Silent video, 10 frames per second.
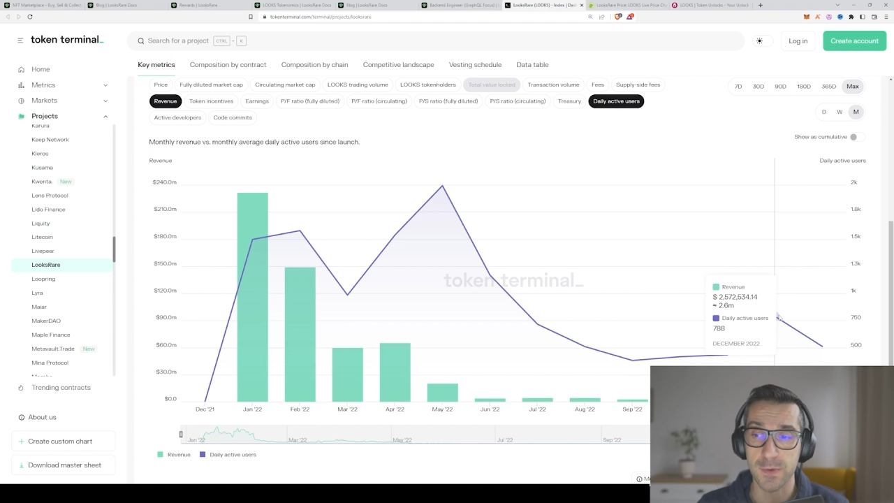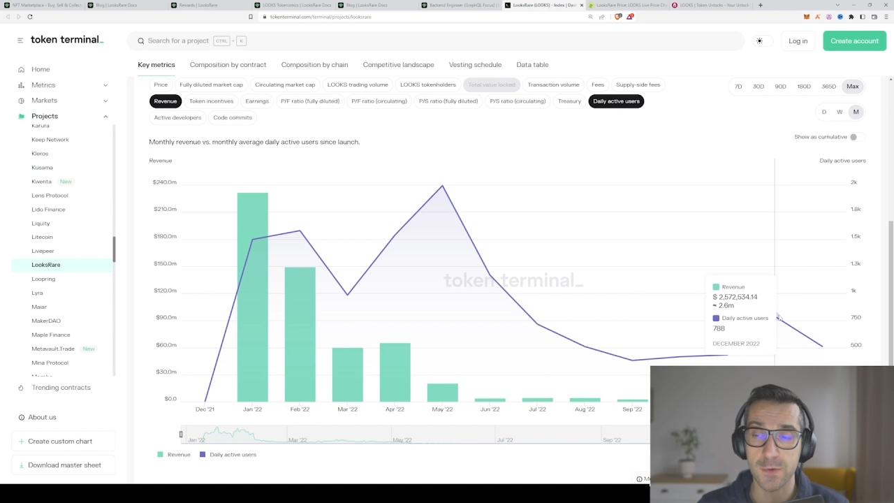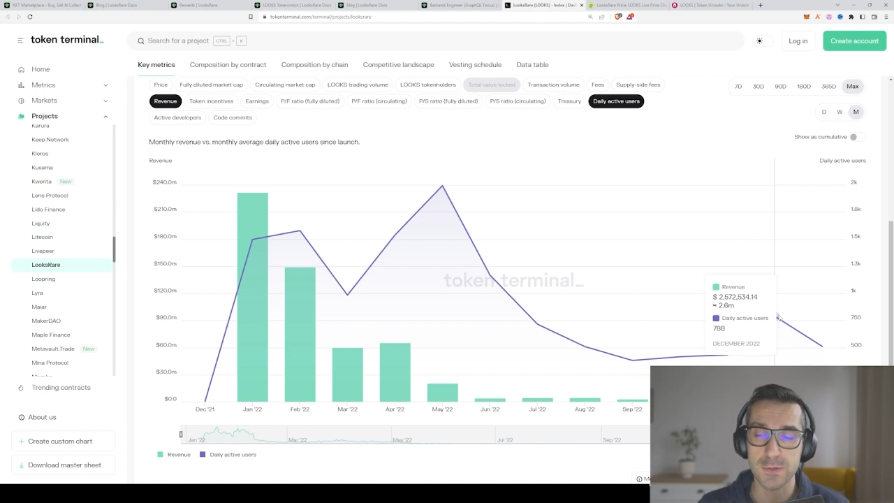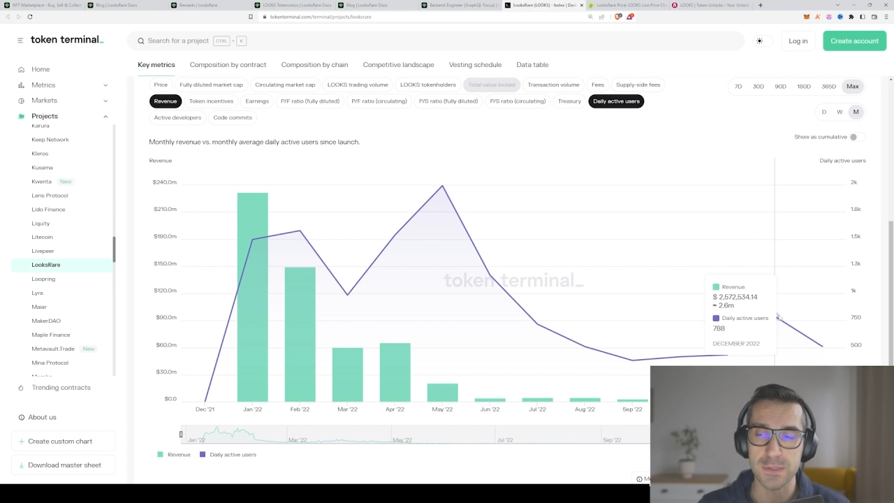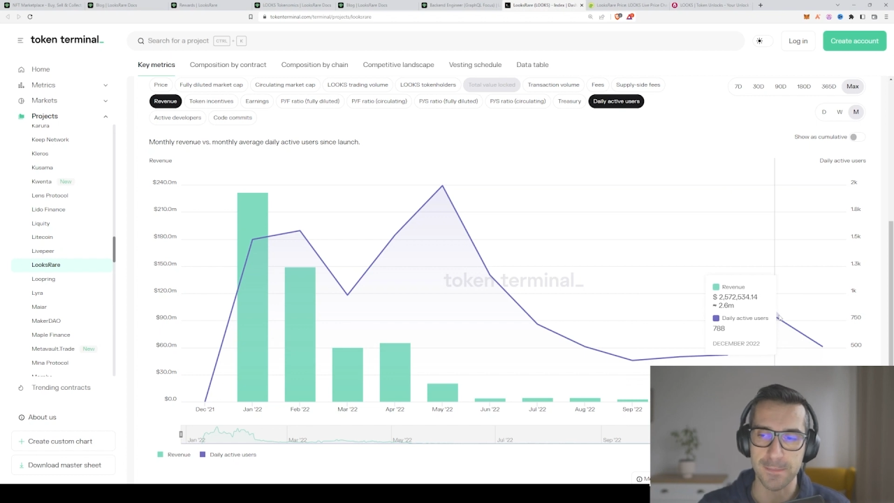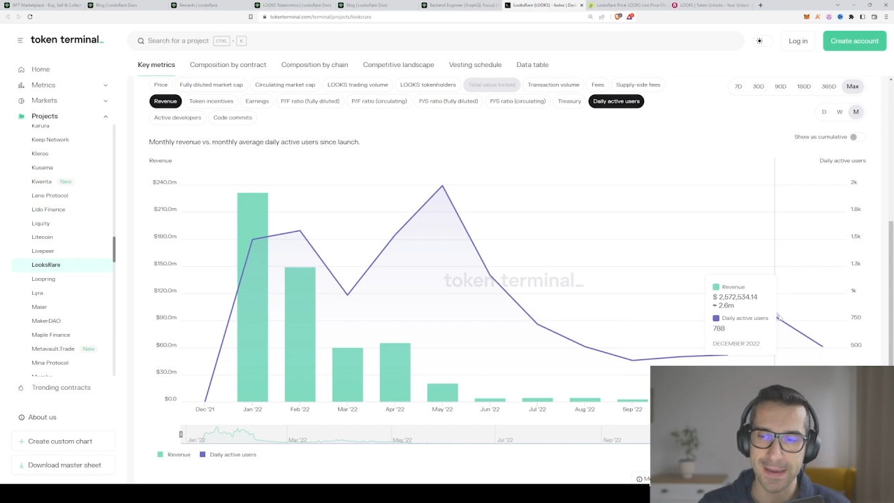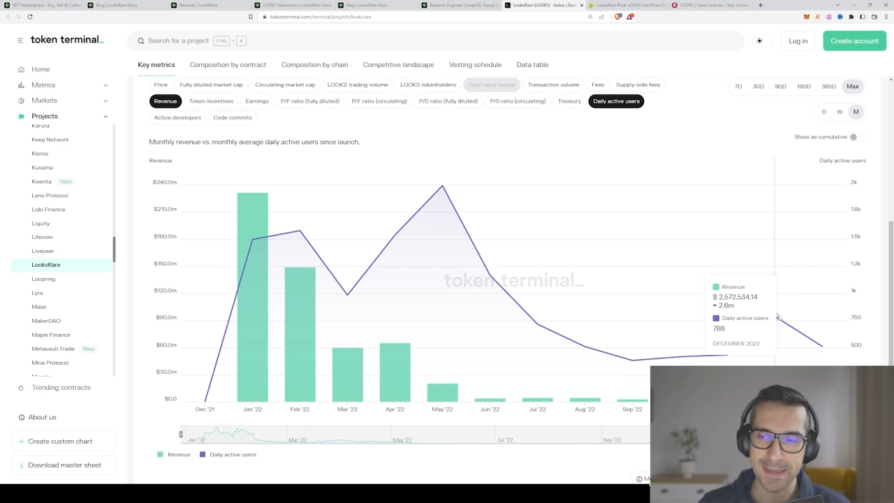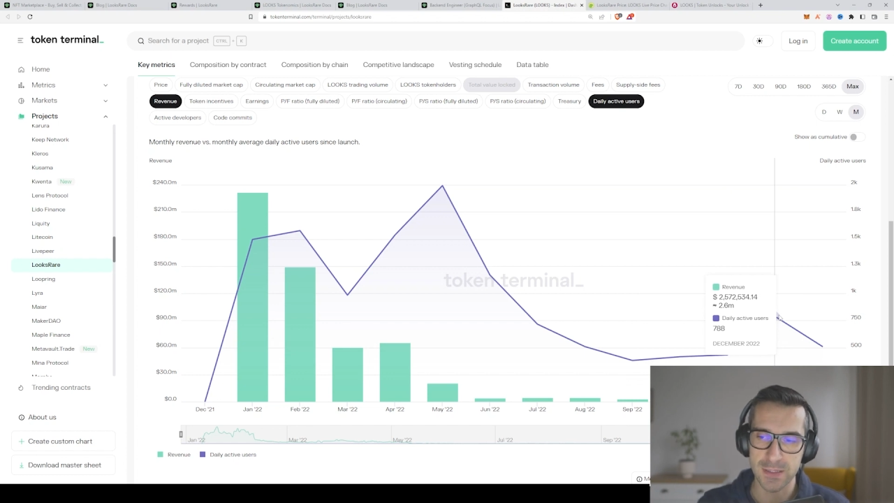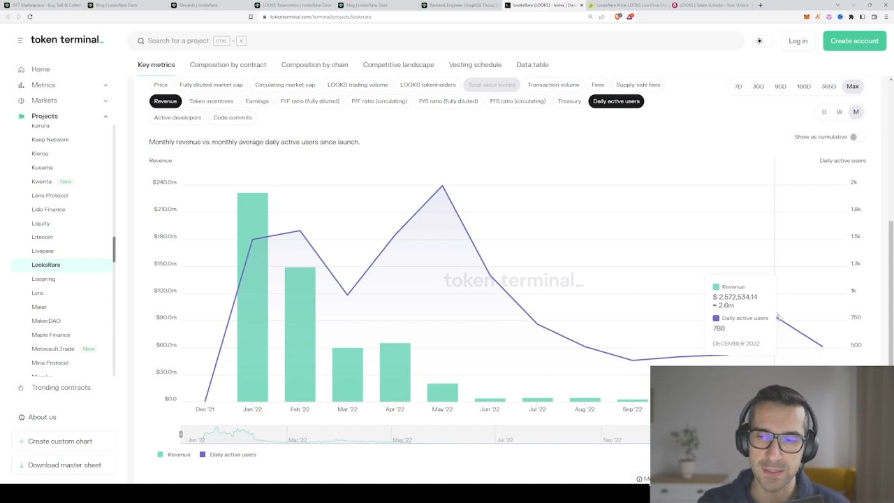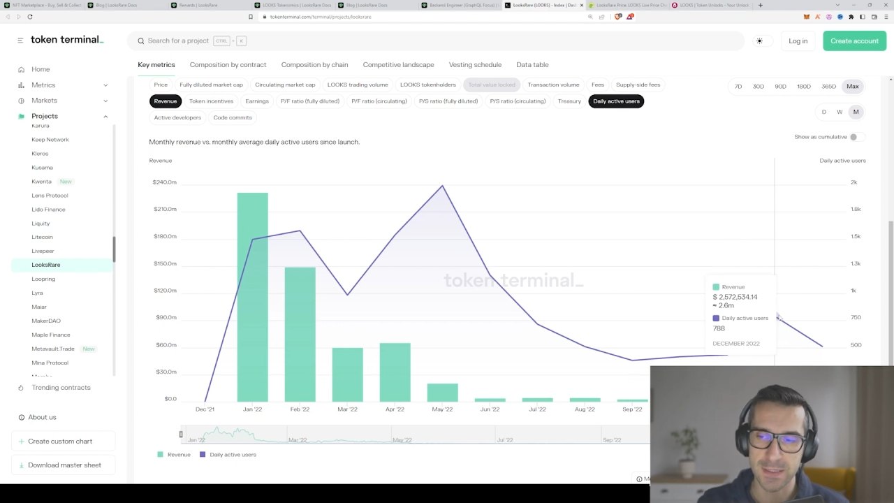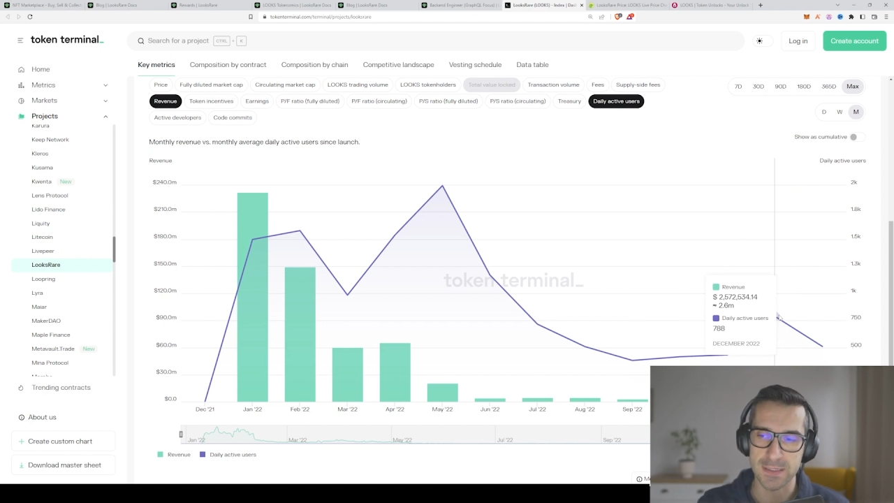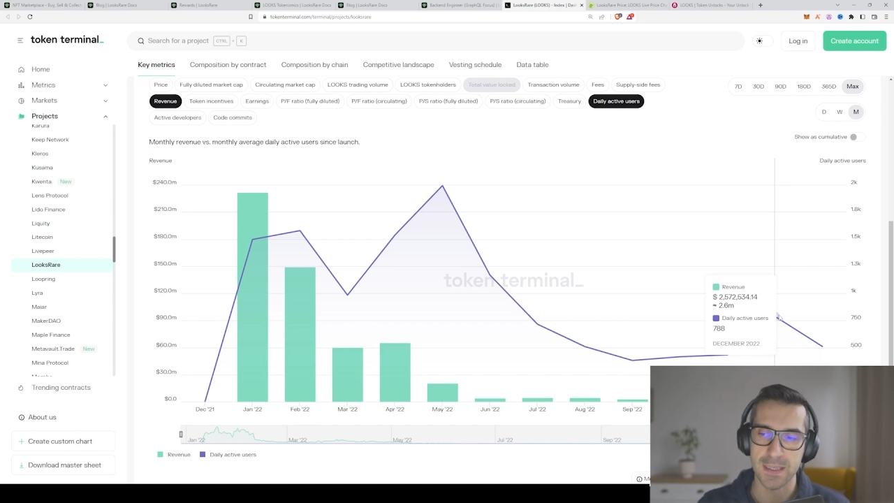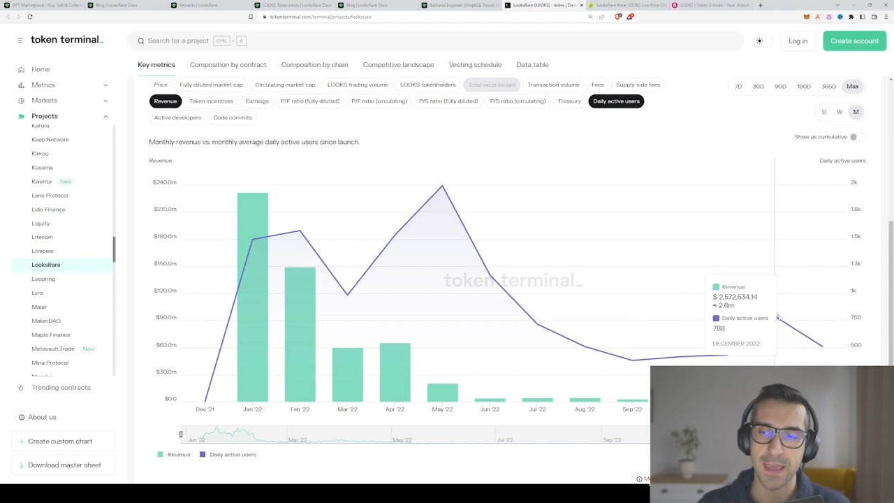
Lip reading: because imagine this,